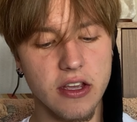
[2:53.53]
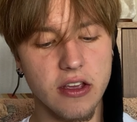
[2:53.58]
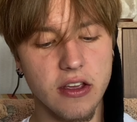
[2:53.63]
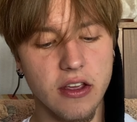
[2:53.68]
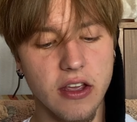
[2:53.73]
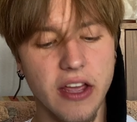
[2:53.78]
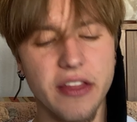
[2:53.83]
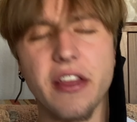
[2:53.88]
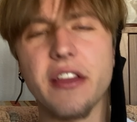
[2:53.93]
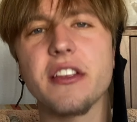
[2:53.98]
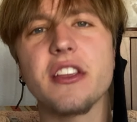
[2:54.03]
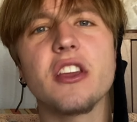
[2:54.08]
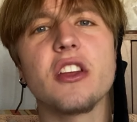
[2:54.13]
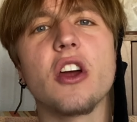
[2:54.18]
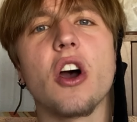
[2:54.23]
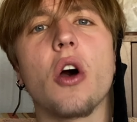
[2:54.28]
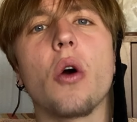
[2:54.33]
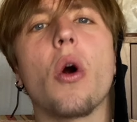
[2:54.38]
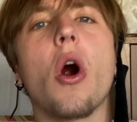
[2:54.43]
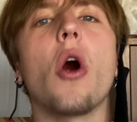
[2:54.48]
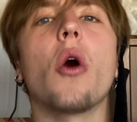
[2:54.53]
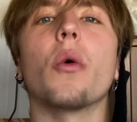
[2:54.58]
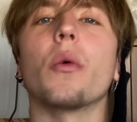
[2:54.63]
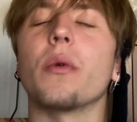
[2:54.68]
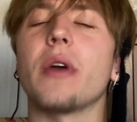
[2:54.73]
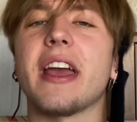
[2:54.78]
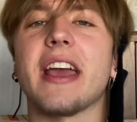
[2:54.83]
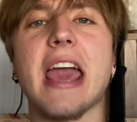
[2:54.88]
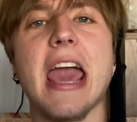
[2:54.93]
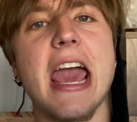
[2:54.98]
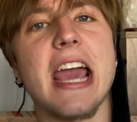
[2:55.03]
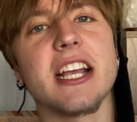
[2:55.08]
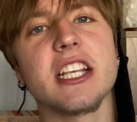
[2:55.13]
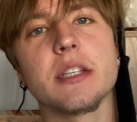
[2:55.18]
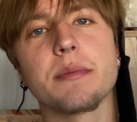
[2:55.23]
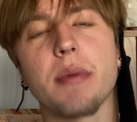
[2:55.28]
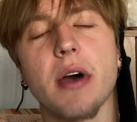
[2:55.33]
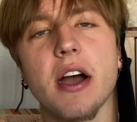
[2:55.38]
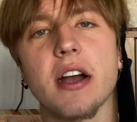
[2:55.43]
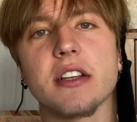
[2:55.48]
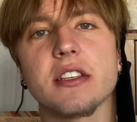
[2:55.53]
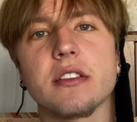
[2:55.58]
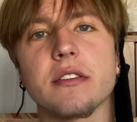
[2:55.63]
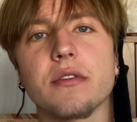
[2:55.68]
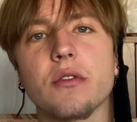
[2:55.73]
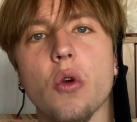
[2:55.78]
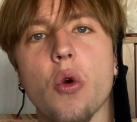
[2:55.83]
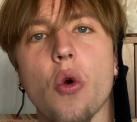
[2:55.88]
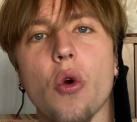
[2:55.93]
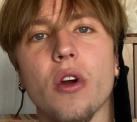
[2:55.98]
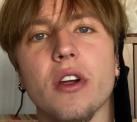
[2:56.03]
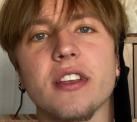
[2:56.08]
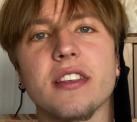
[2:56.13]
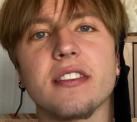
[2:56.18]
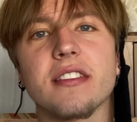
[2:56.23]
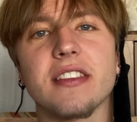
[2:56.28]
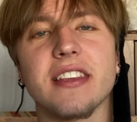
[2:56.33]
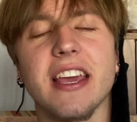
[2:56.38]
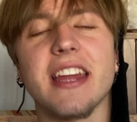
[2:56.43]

And then, Xbox, of course.